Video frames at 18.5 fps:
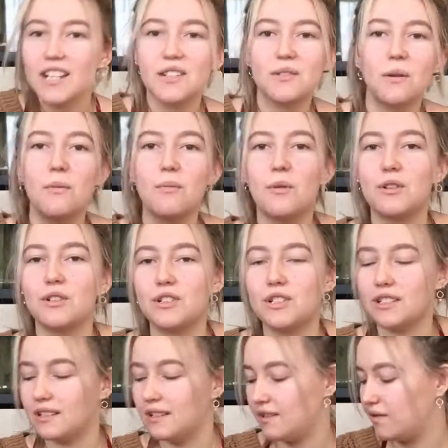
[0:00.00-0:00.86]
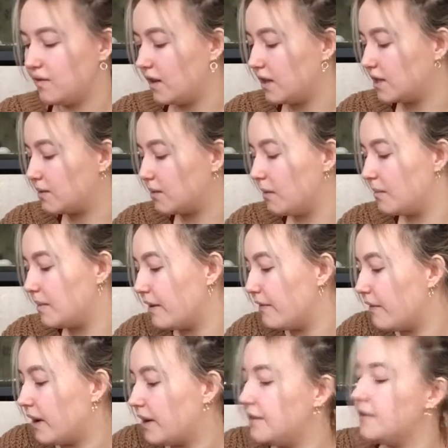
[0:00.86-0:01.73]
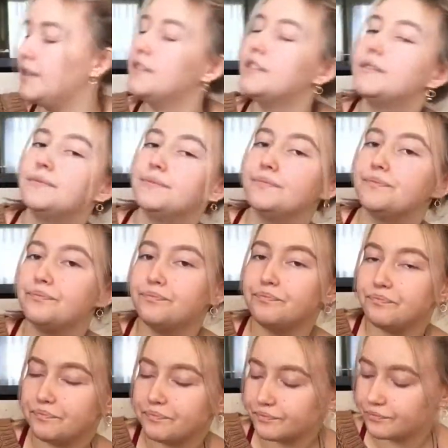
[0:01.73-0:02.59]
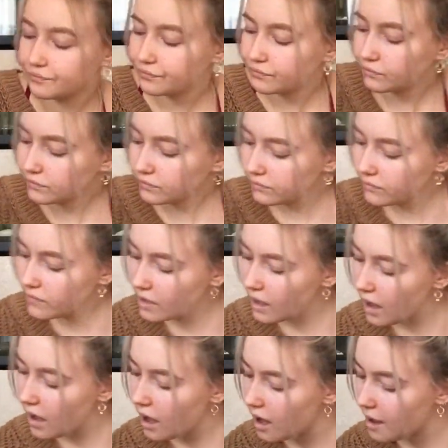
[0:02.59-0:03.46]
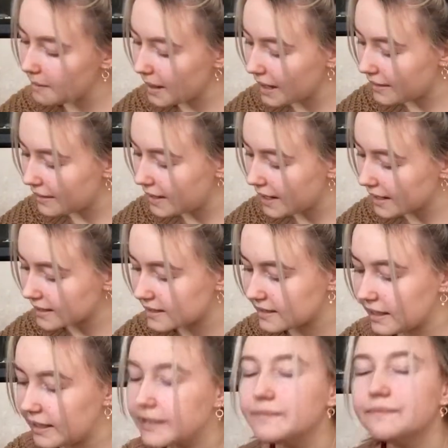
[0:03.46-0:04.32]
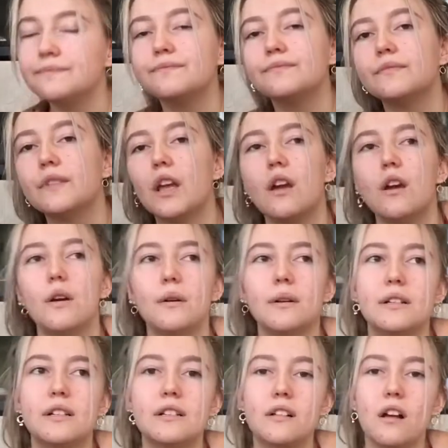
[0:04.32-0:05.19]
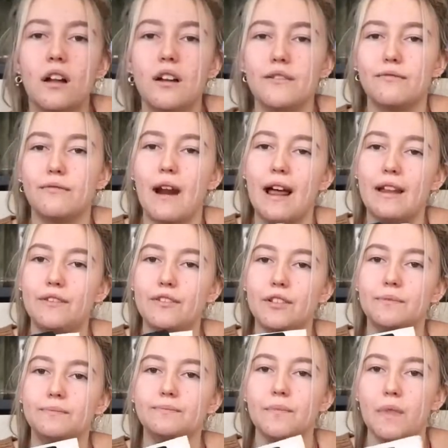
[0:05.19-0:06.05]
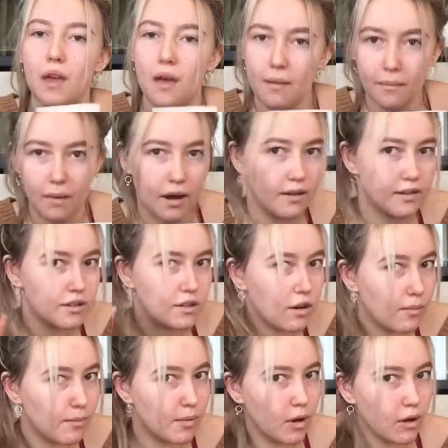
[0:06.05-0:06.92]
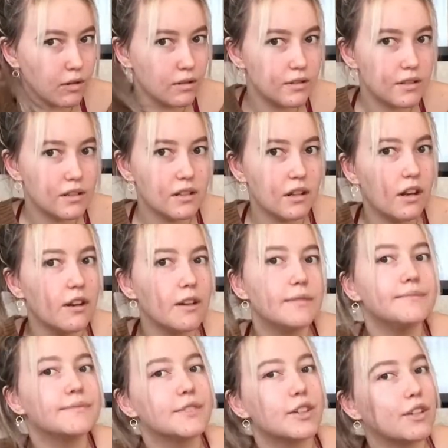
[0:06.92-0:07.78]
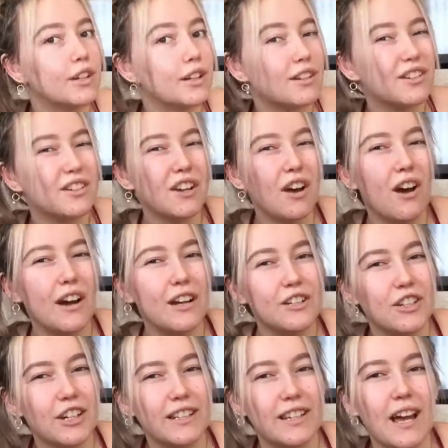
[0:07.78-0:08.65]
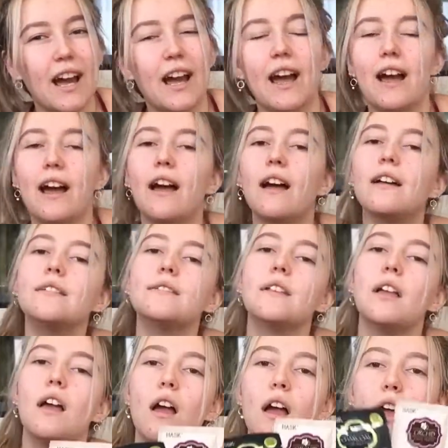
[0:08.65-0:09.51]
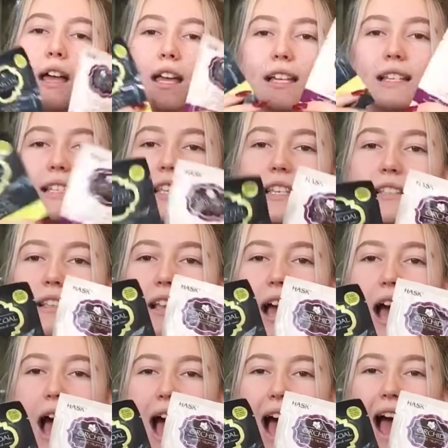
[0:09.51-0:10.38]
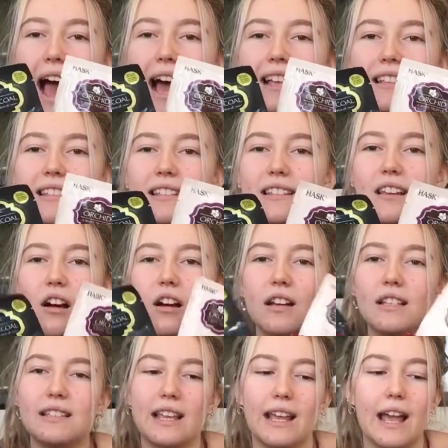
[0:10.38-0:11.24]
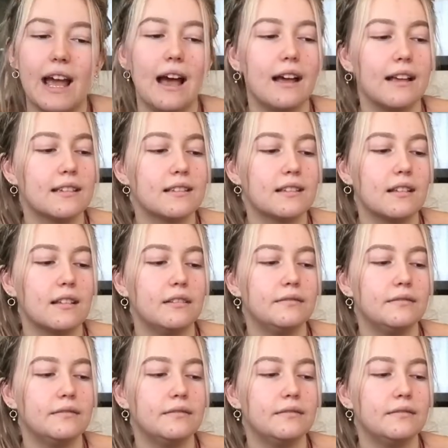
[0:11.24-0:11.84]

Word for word: she won't watch this, it's fine, she won't be offended. Um, and the next thing, which is kind of random, but I've just gone blonde, so gotta, gotta hydrate that hair, is these Hask, I say Hask.